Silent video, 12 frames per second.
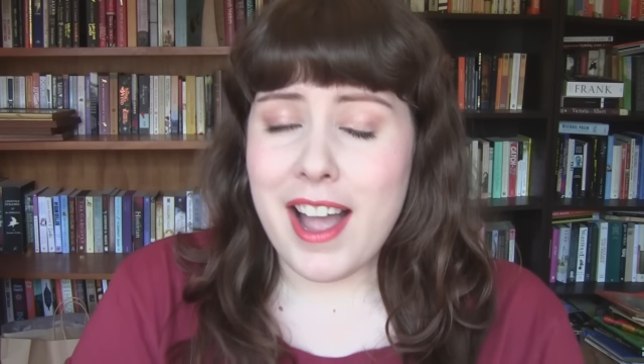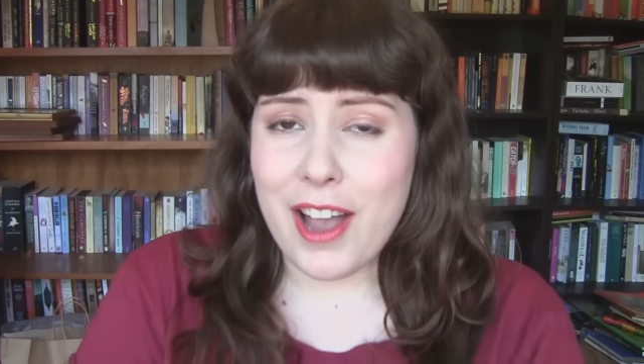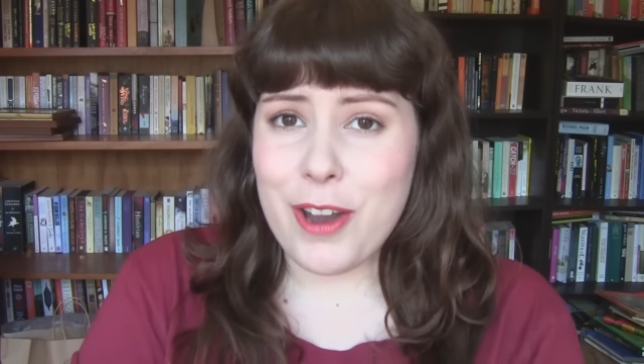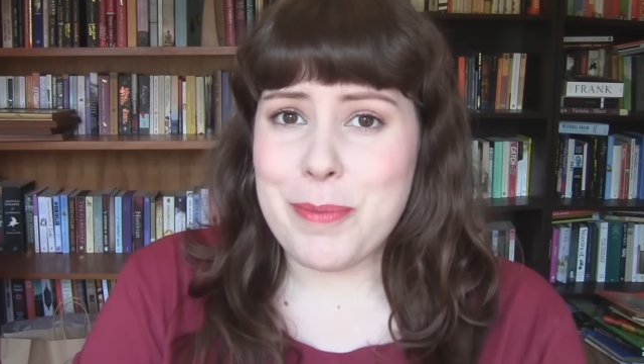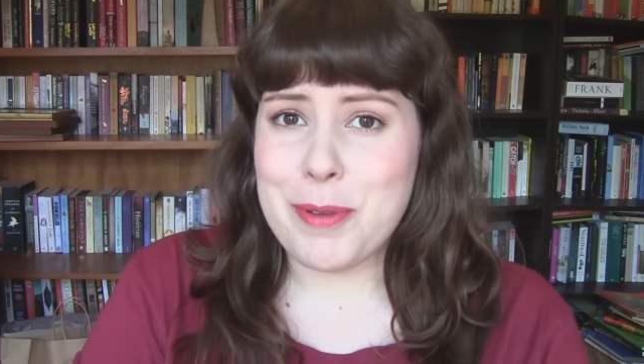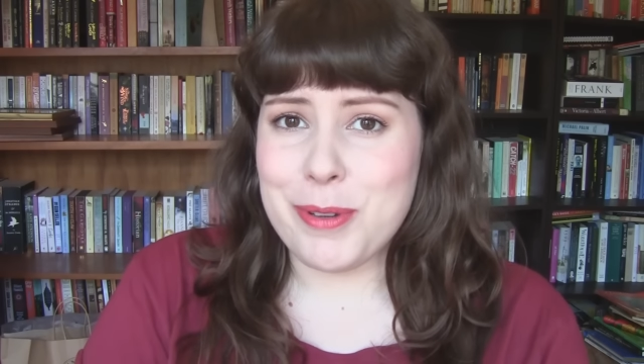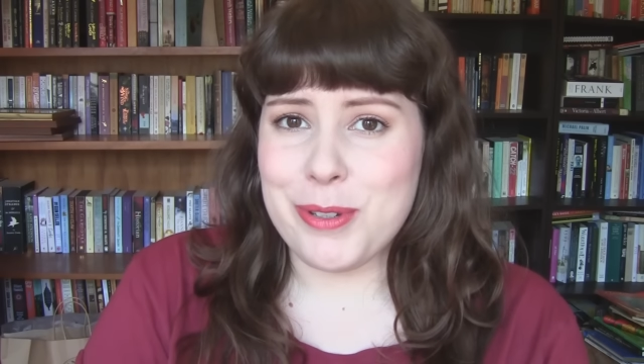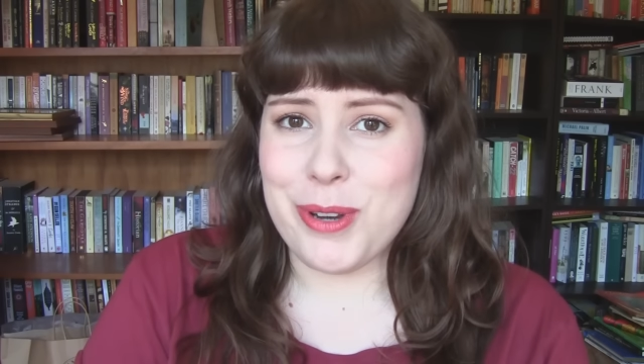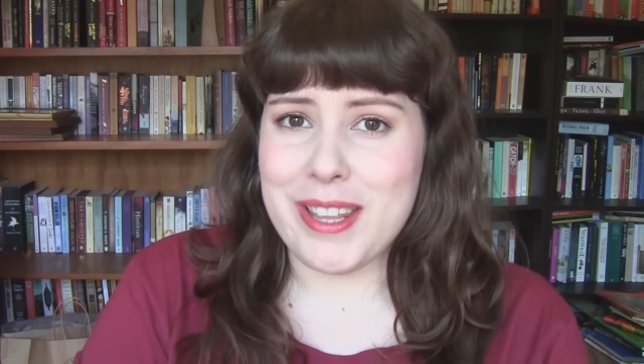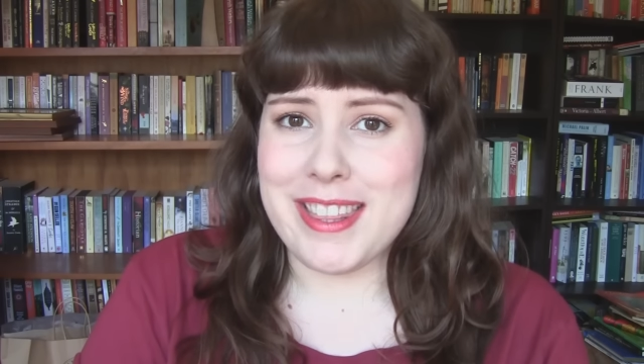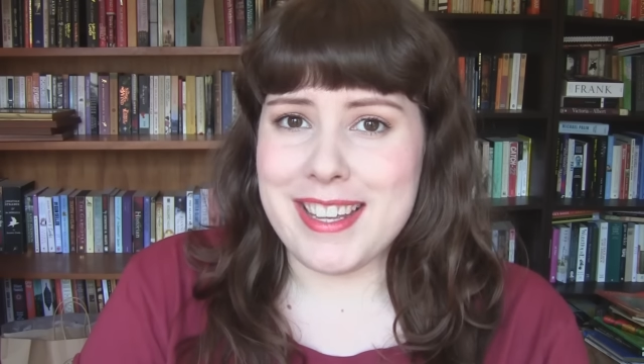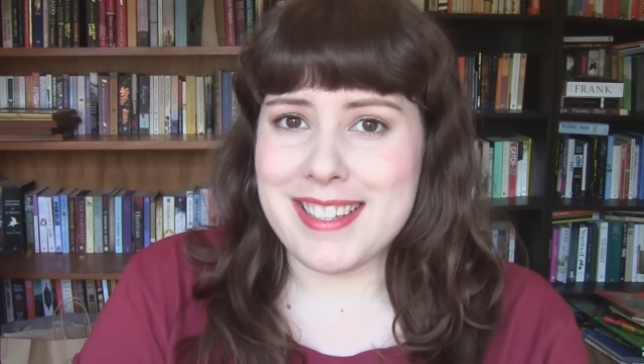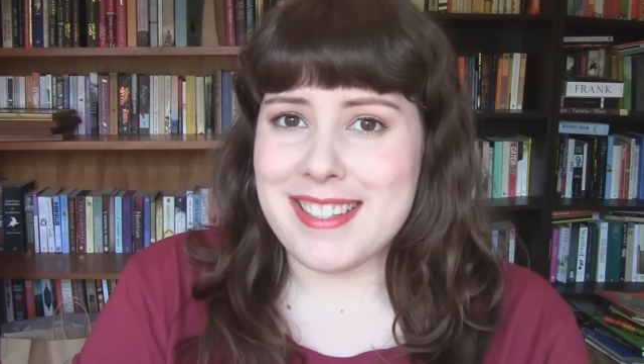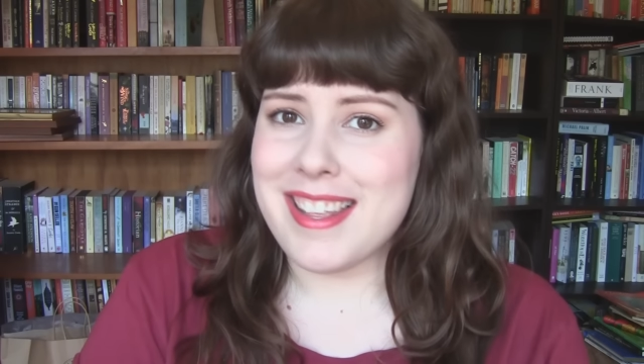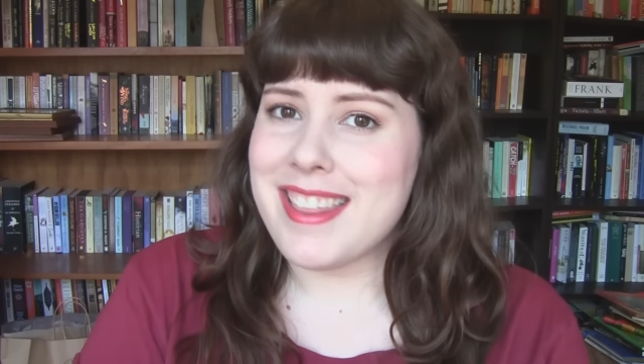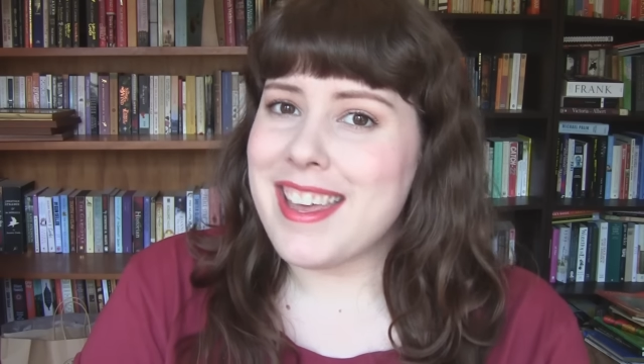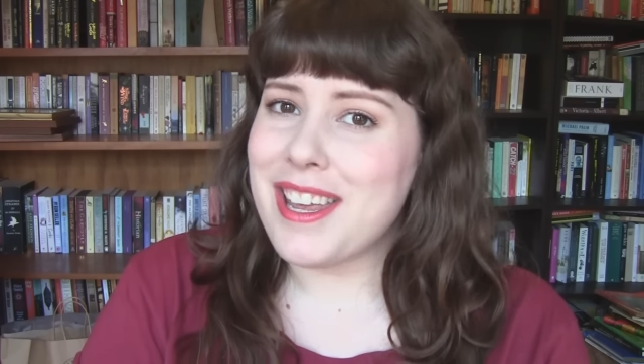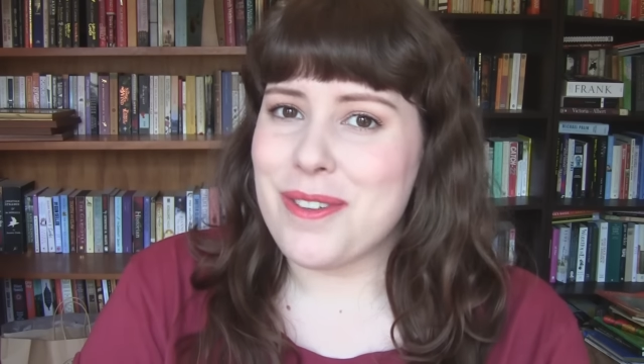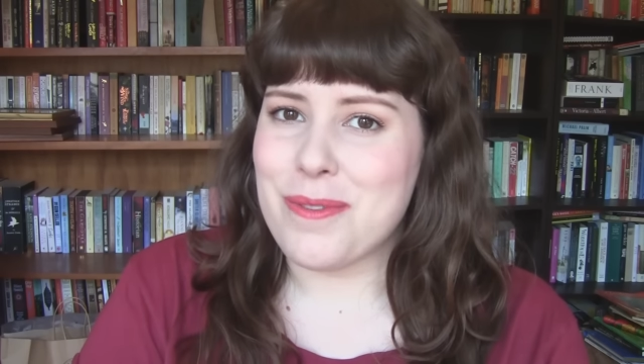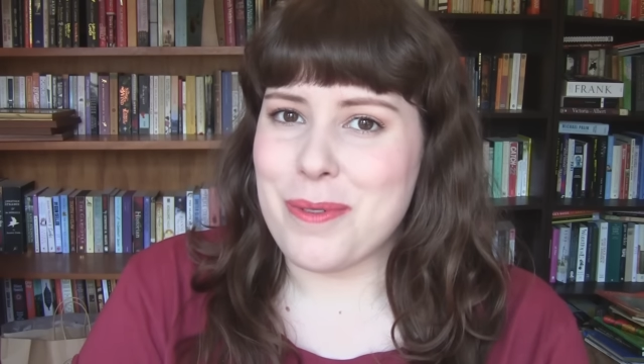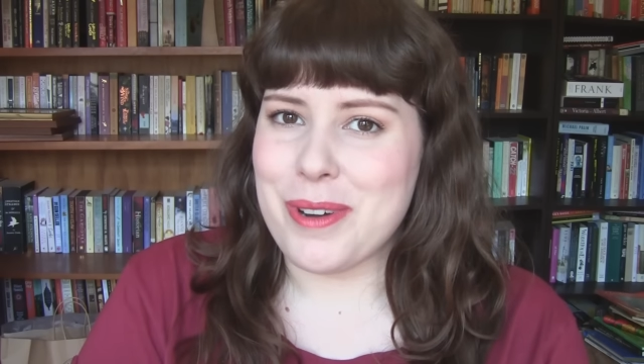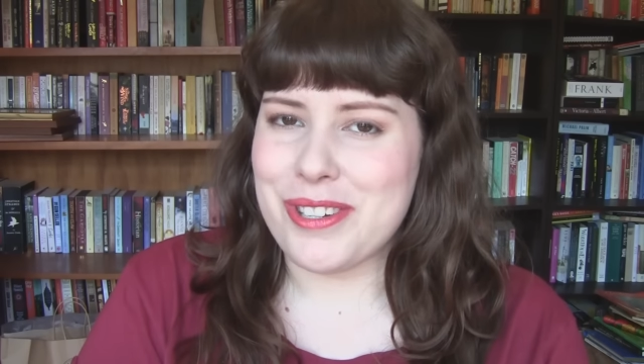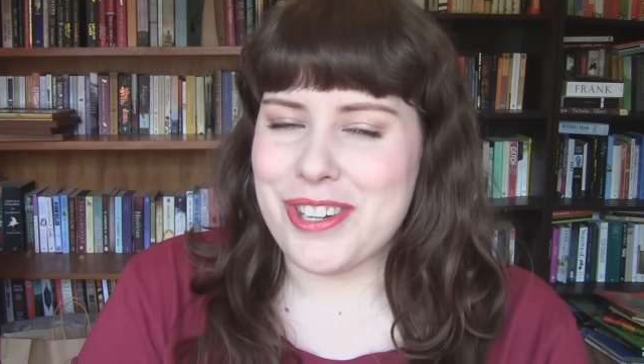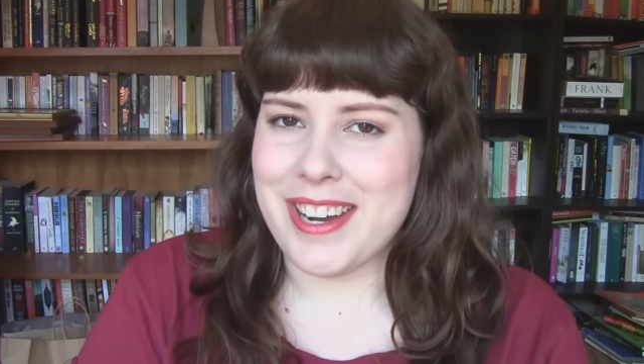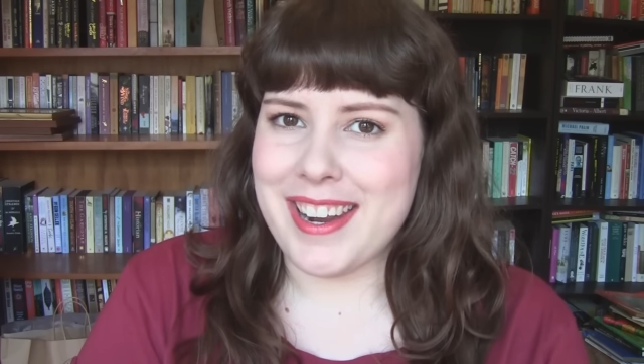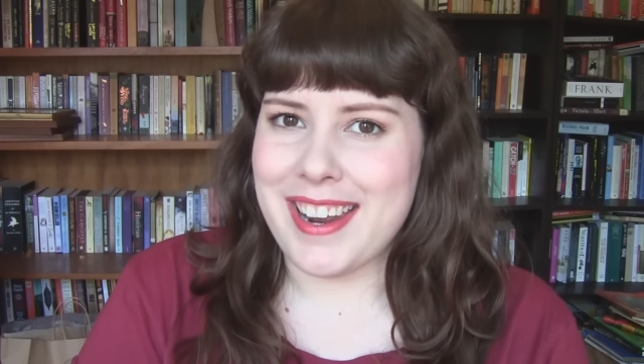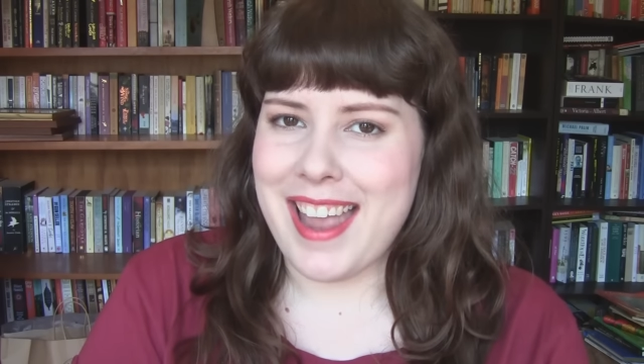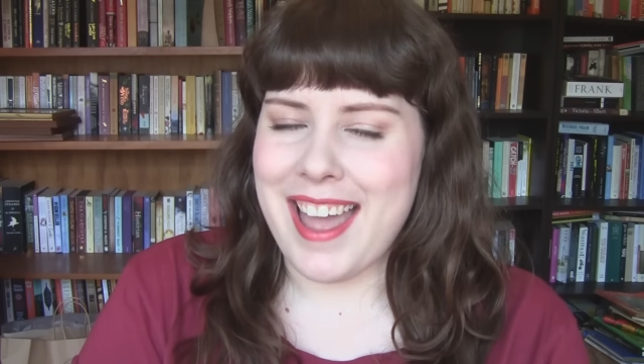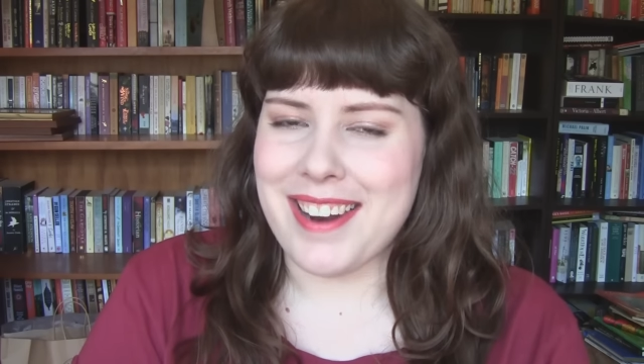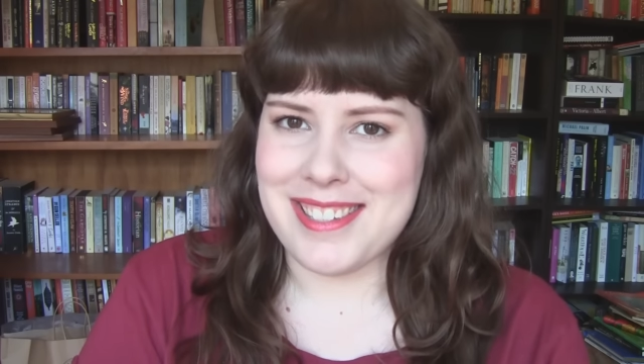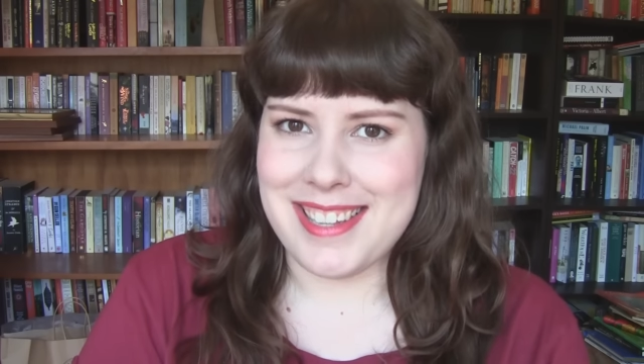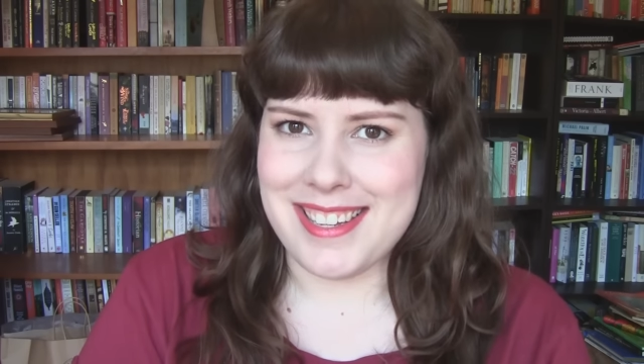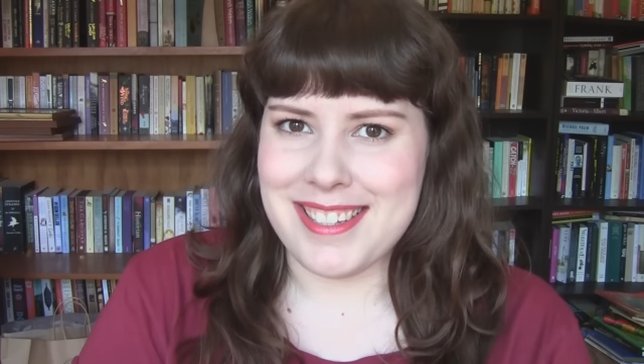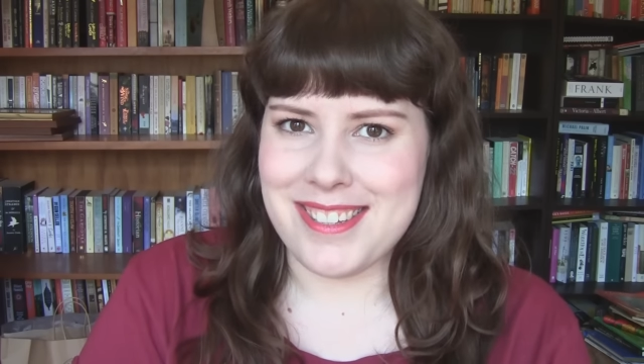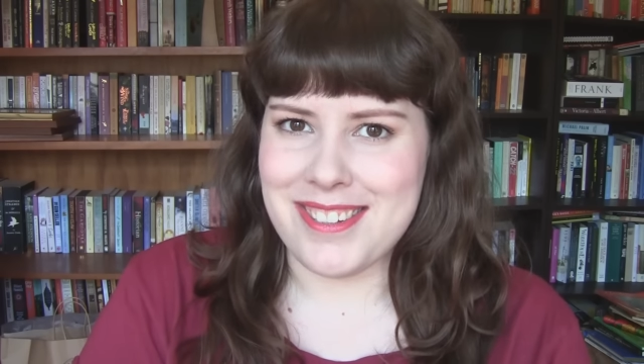I hope you enjoyed this, thank you for watching, and I'll see you